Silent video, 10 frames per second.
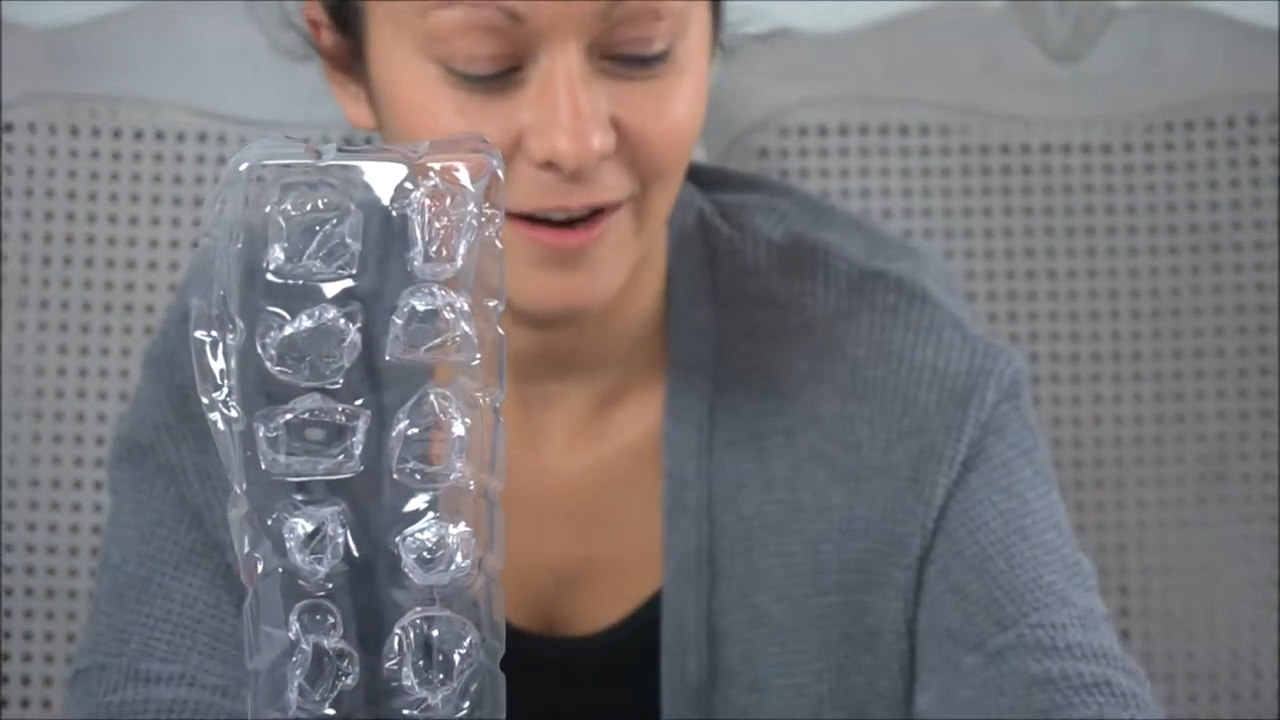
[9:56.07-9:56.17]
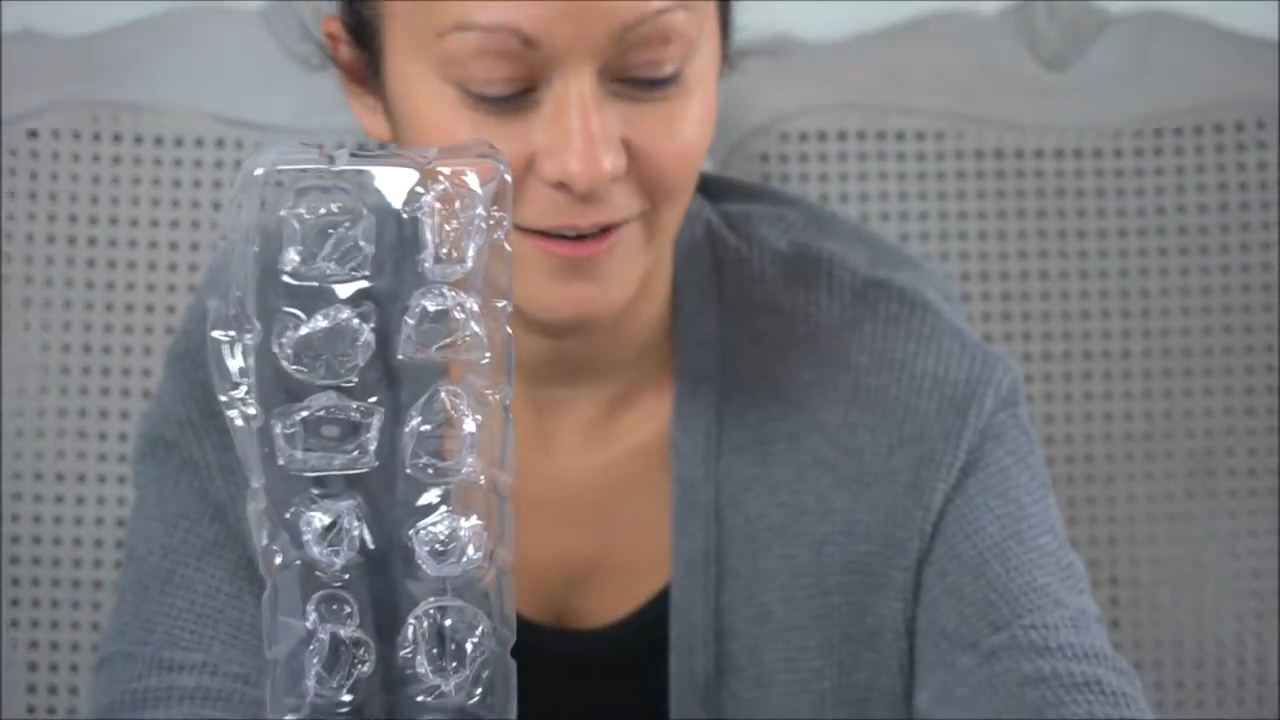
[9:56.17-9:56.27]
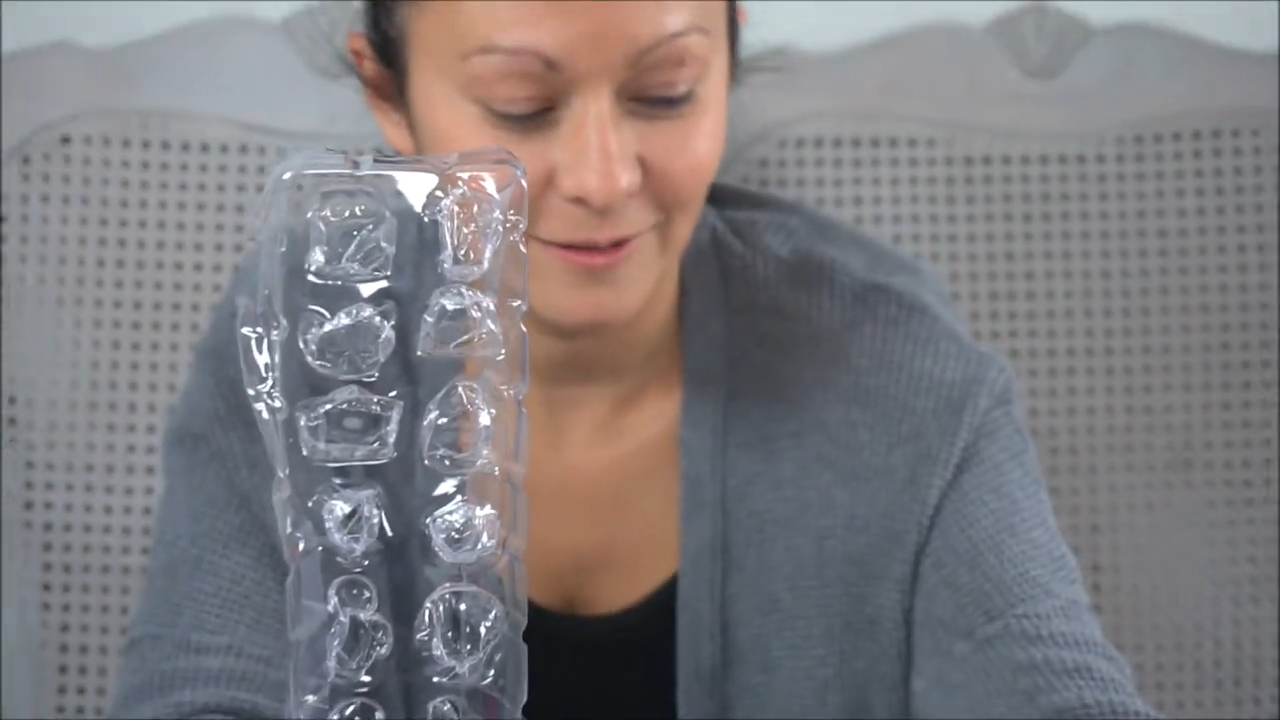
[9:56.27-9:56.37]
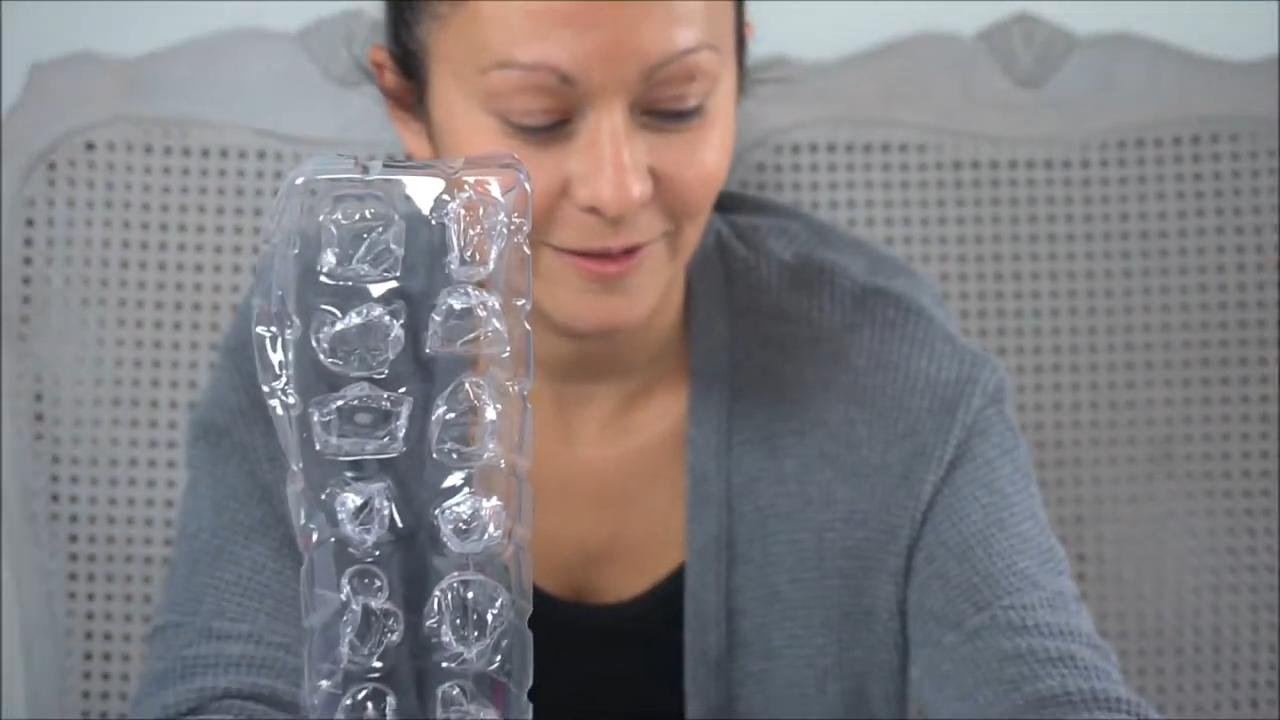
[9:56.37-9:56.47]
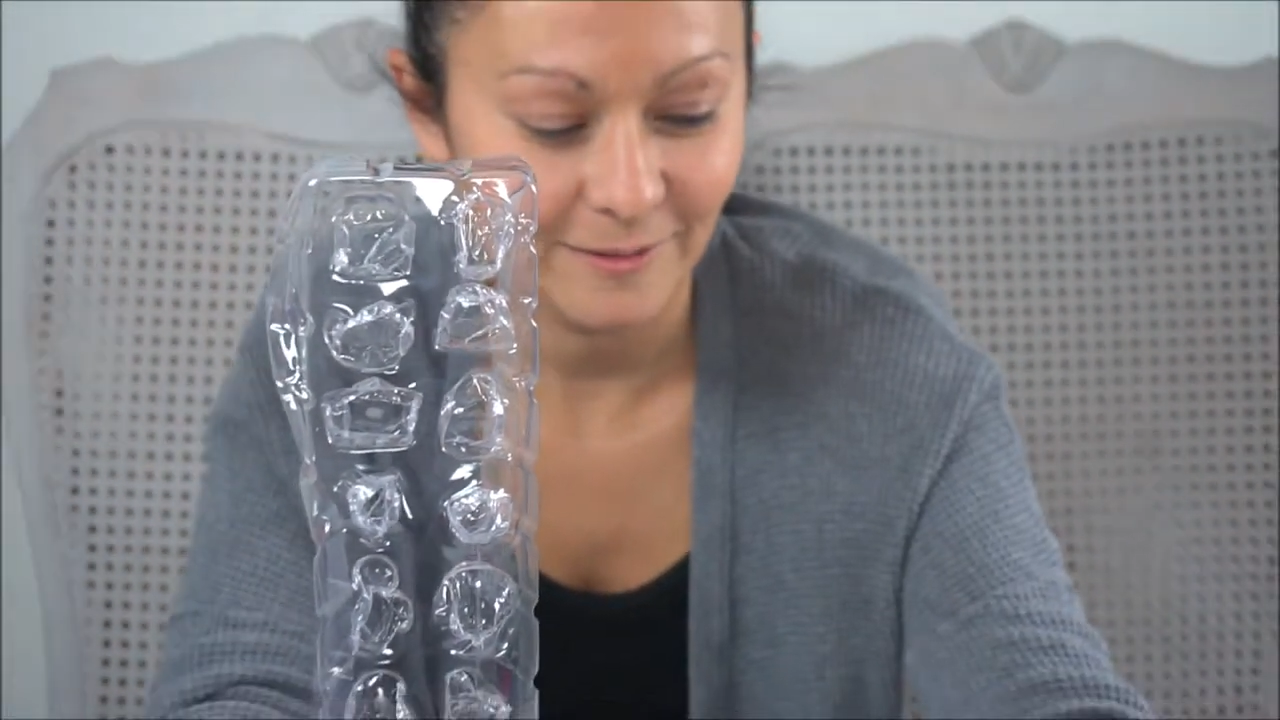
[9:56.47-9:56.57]
I
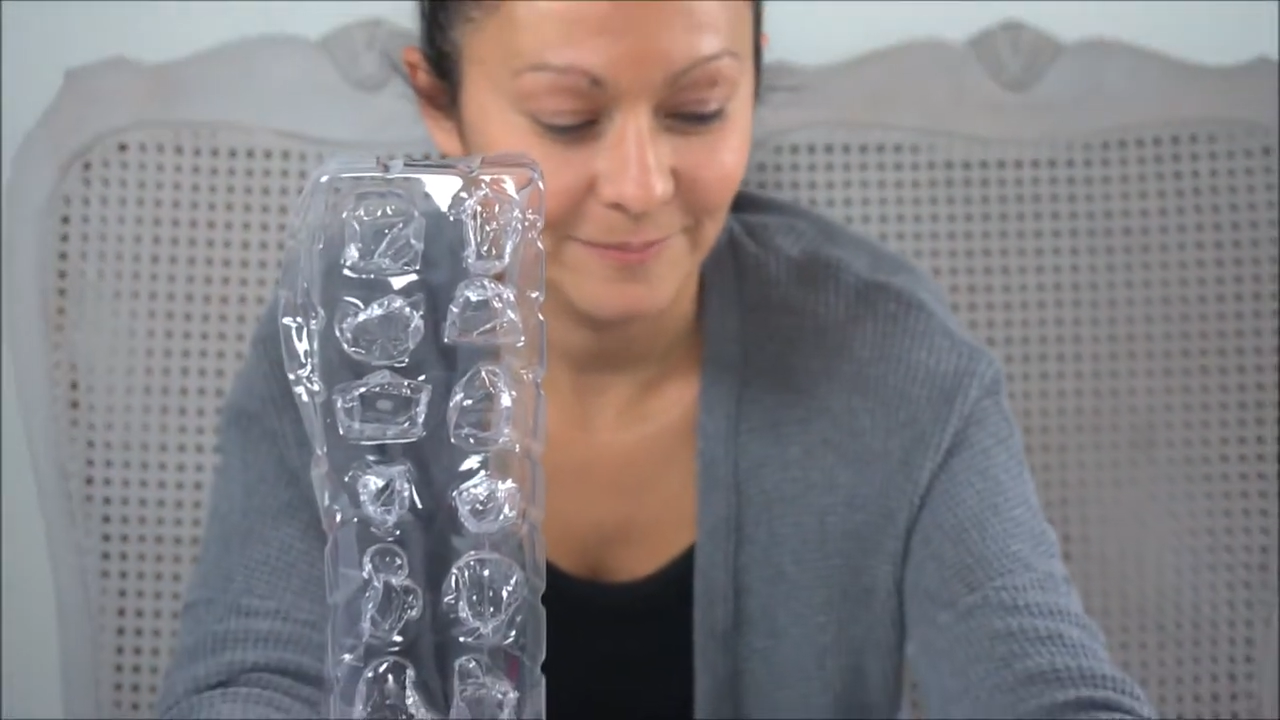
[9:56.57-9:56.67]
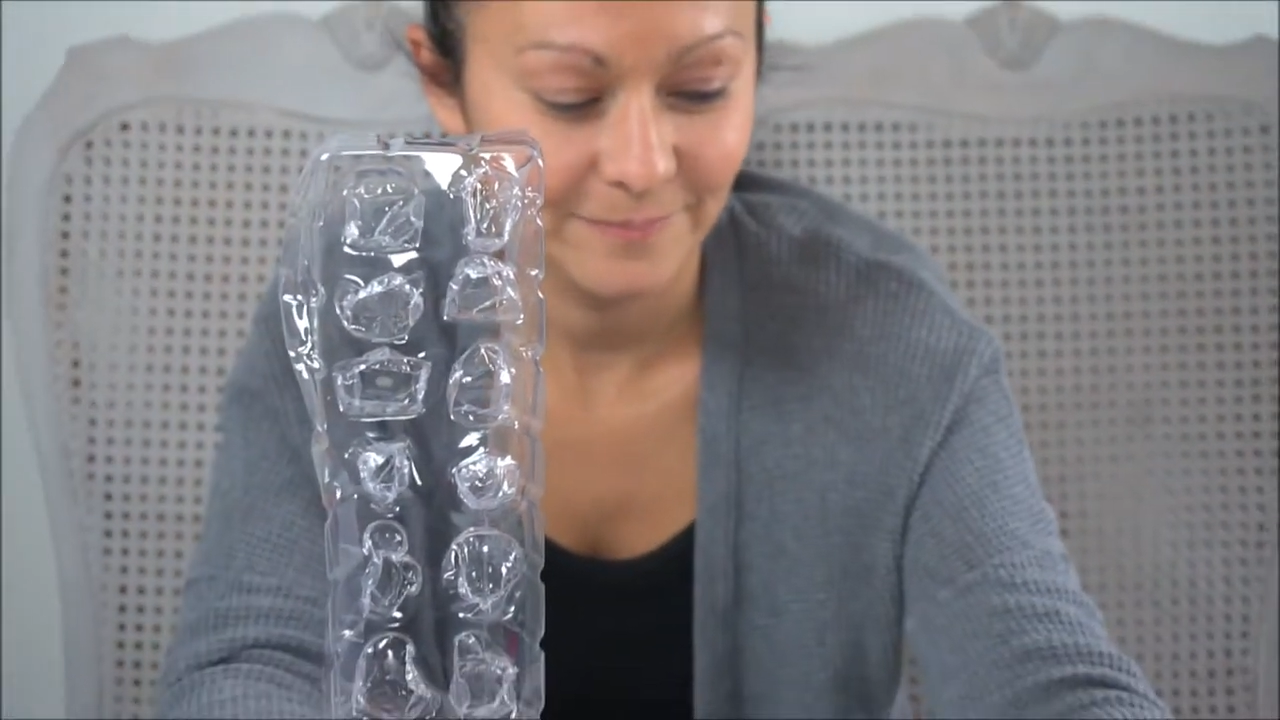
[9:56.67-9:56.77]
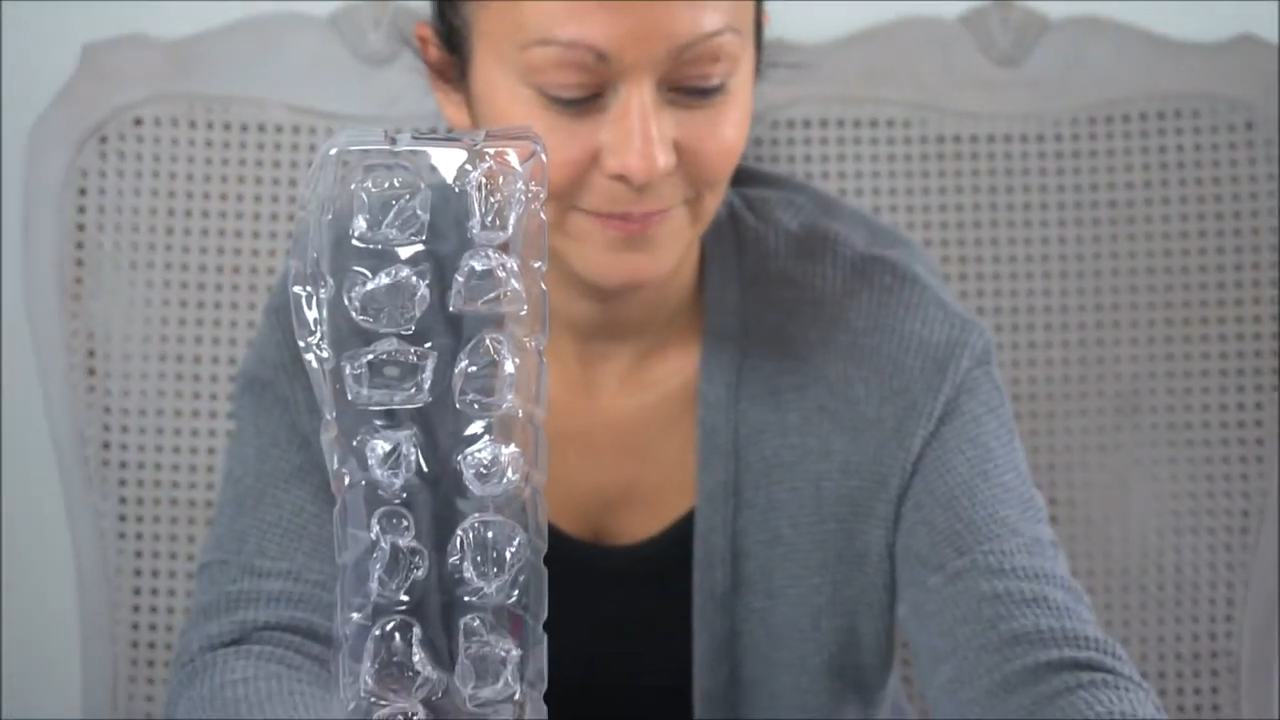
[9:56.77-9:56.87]
don't know.